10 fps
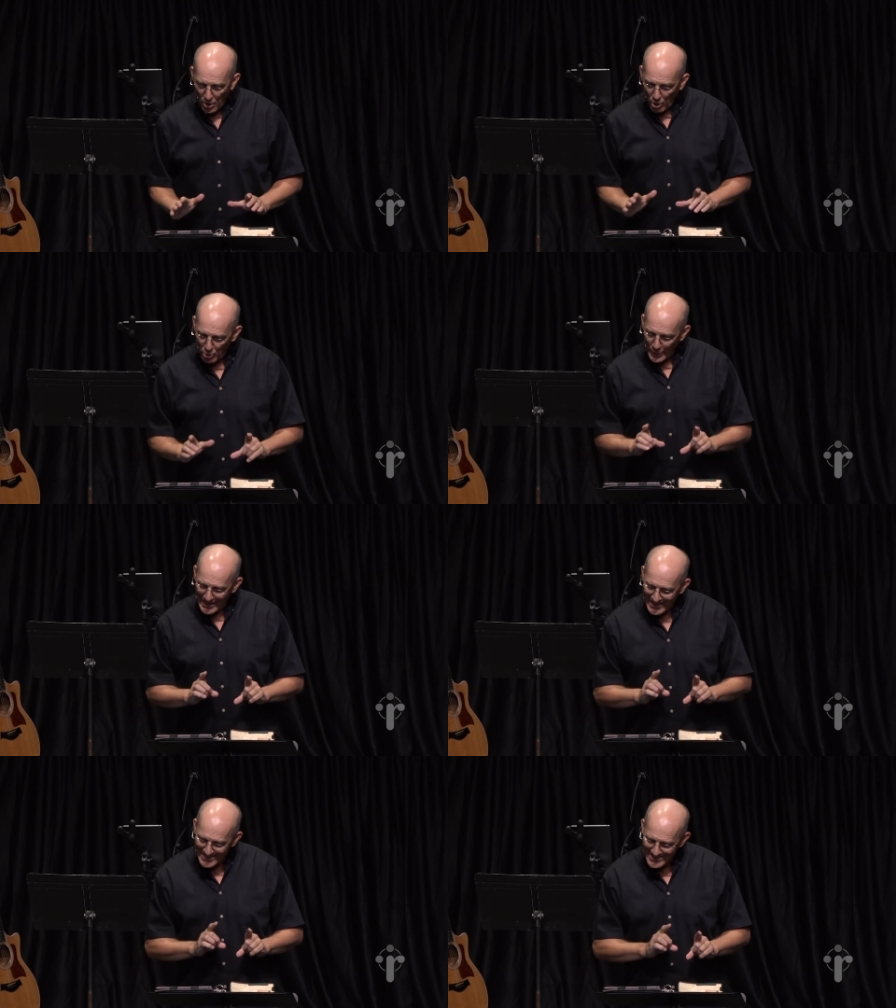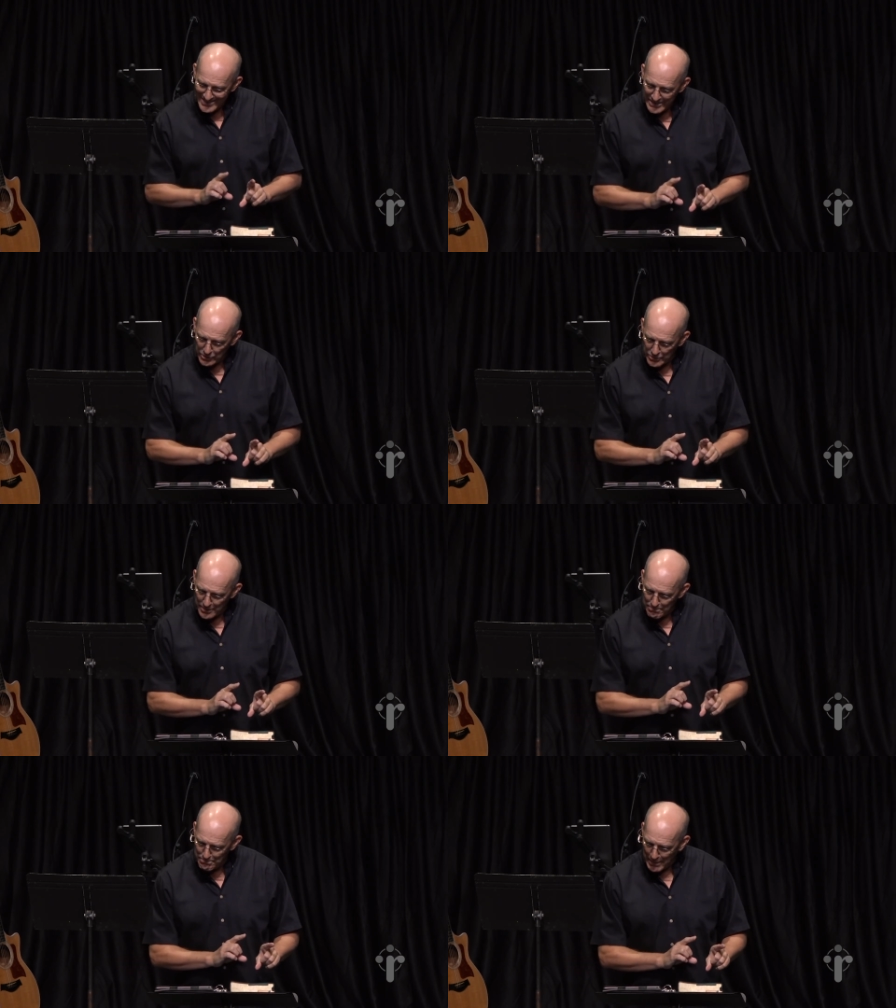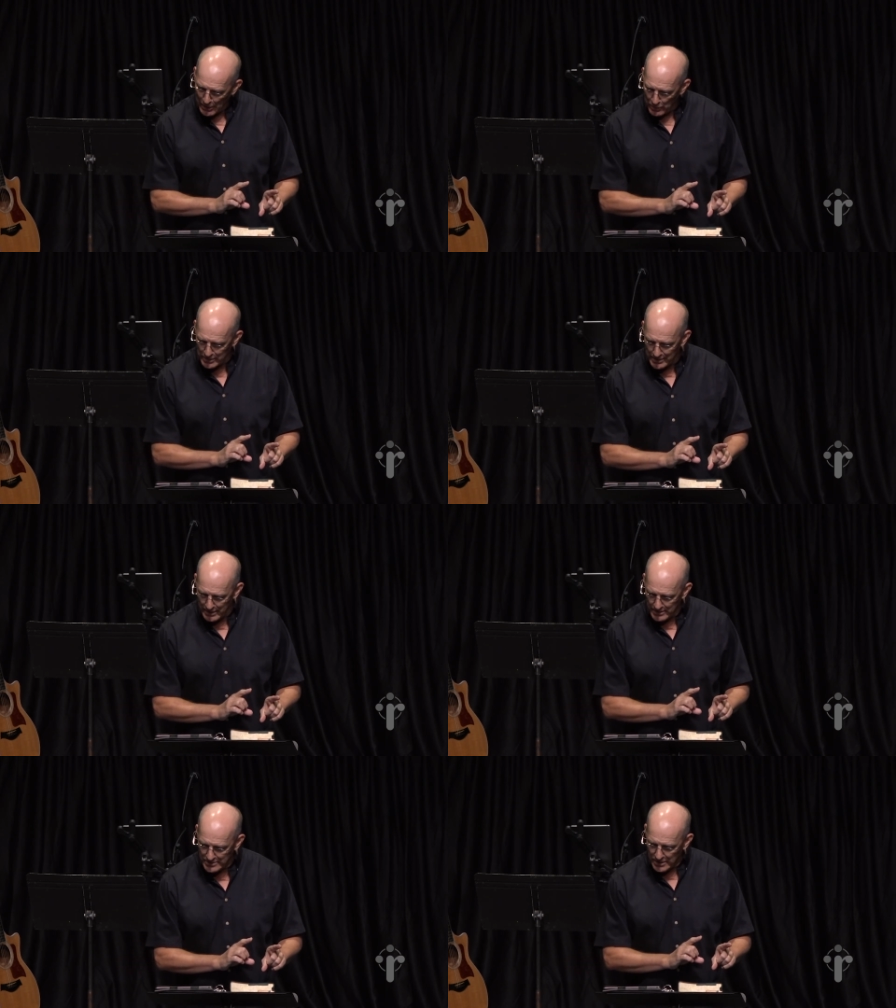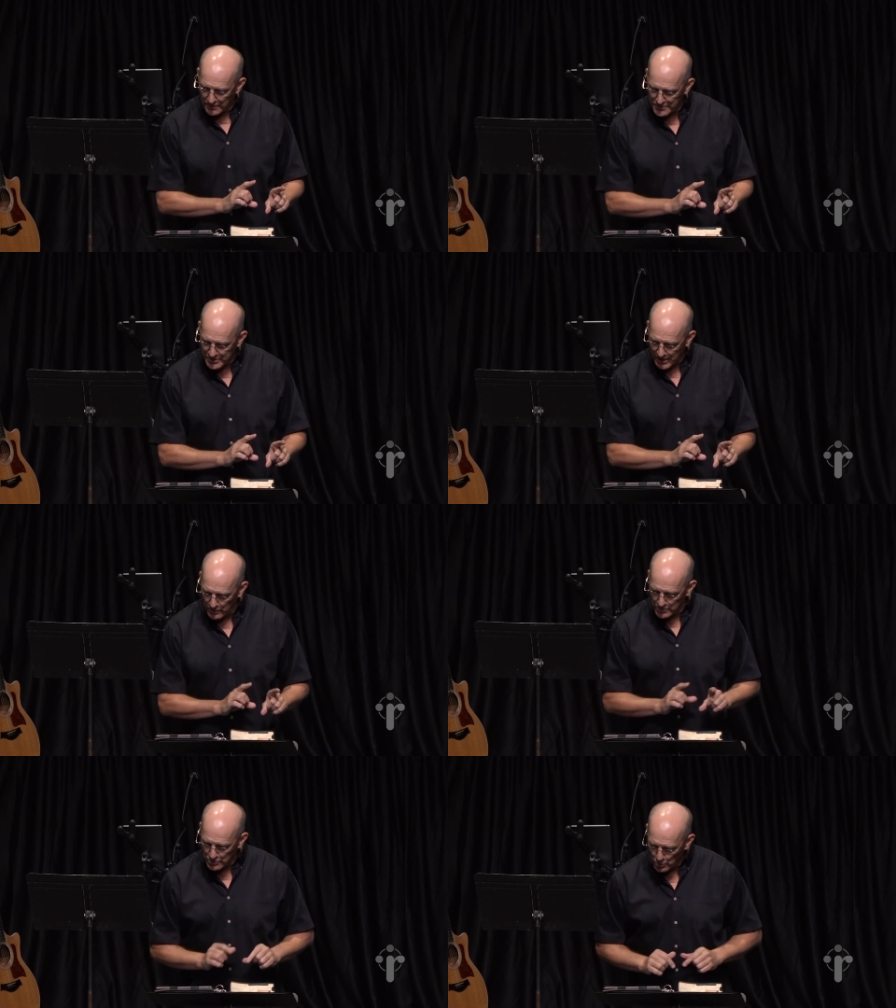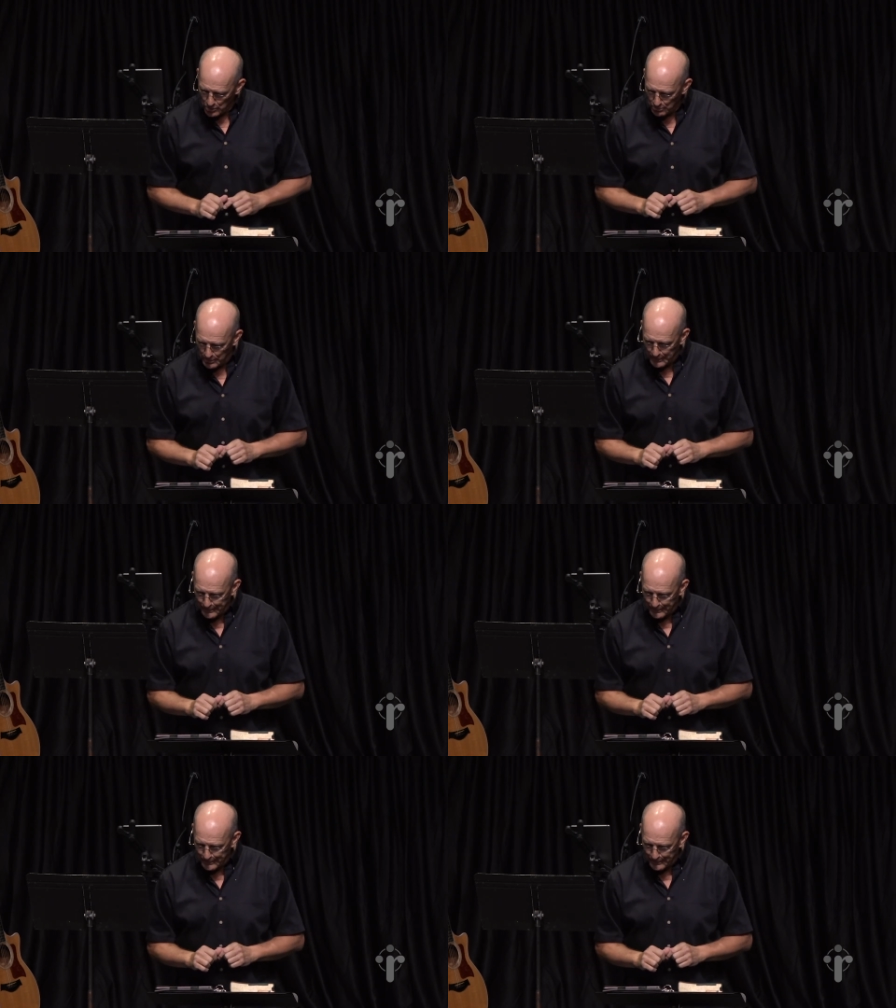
or when he considered the barrenness of Sarah's womb.